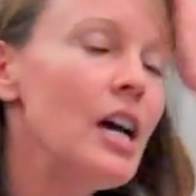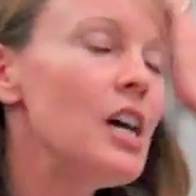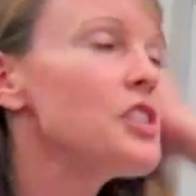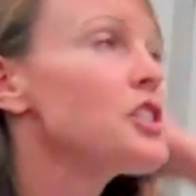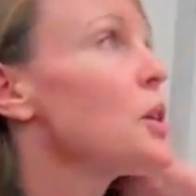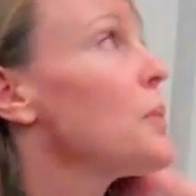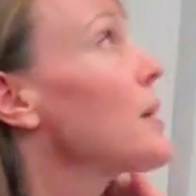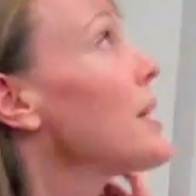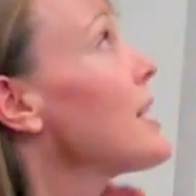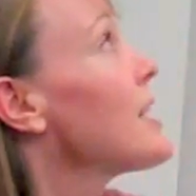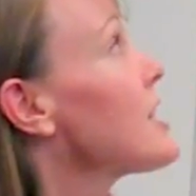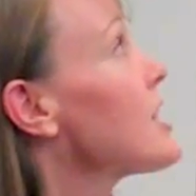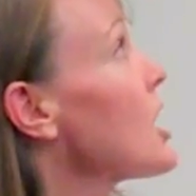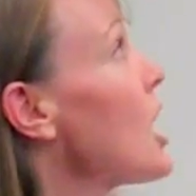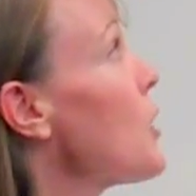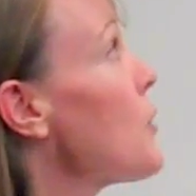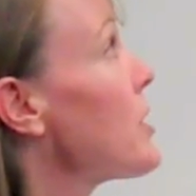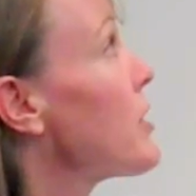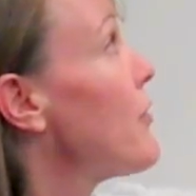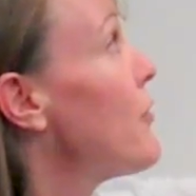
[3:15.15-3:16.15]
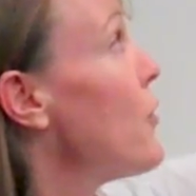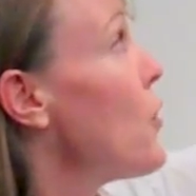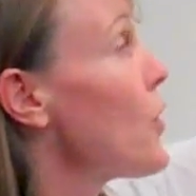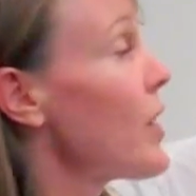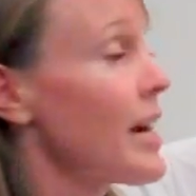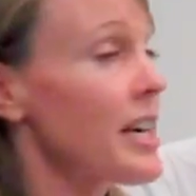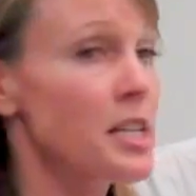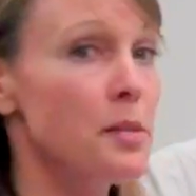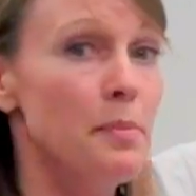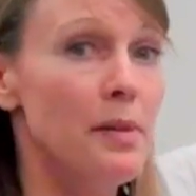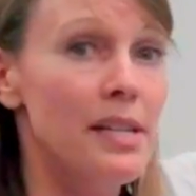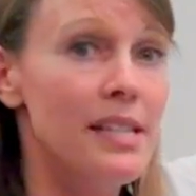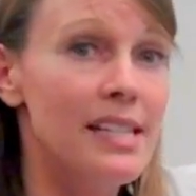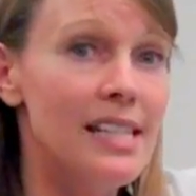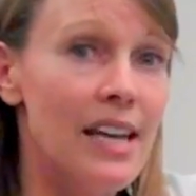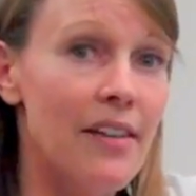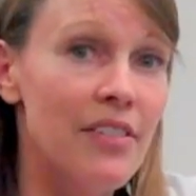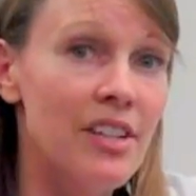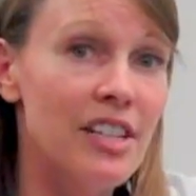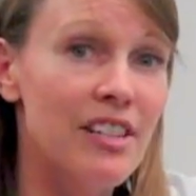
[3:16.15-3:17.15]
So we're going to start with 4x plus
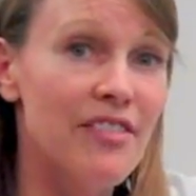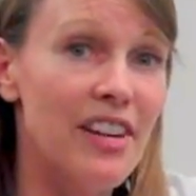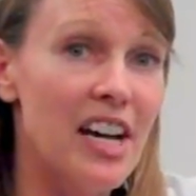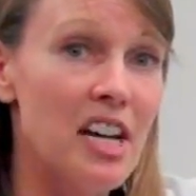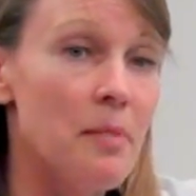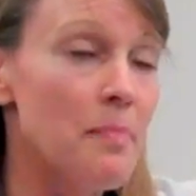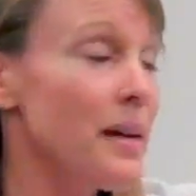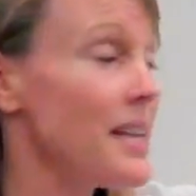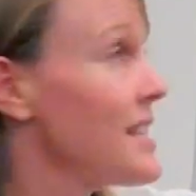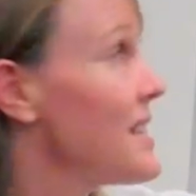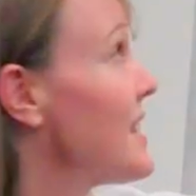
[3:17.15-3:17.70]
7 divided by